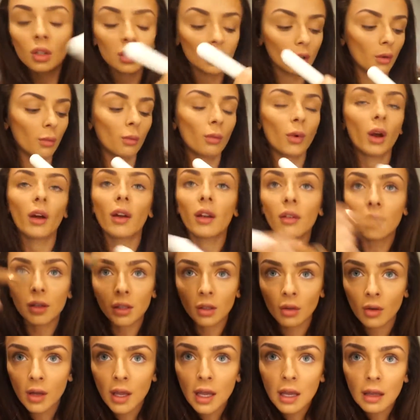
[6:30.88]
Don't worry if it's
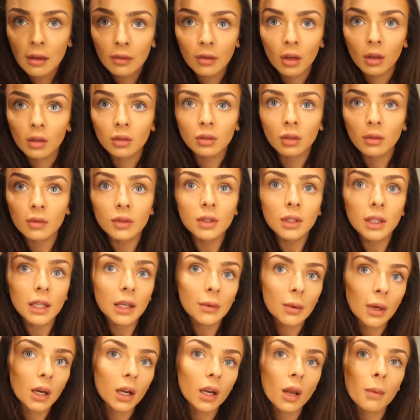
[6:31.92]
not even, because obviously
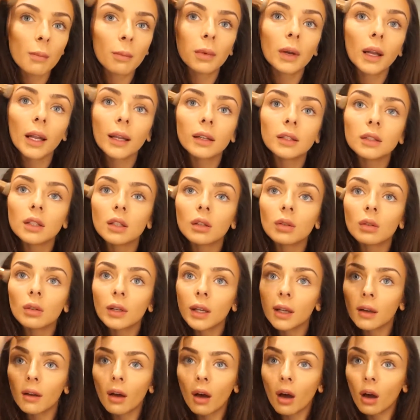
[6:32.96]
we're going to blend it all
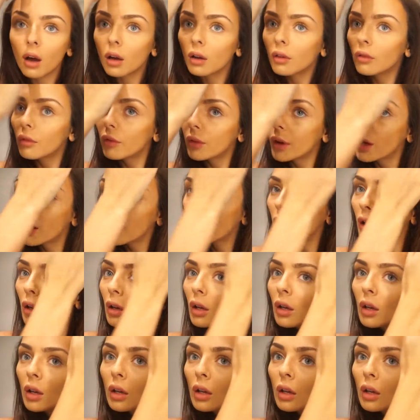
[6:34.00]
in after. A